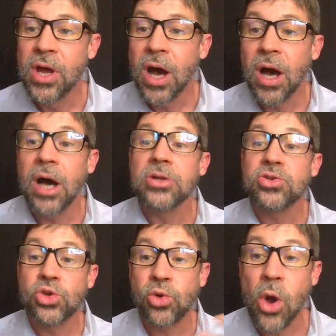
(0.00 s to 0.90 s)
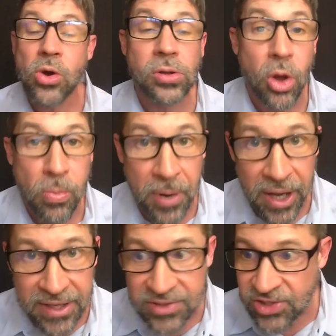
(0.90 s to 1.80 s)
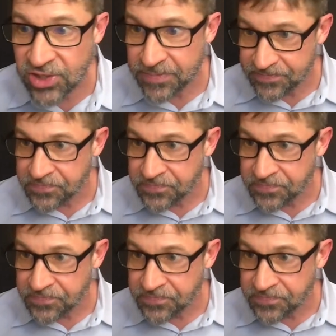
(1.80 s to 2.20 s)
troglobites.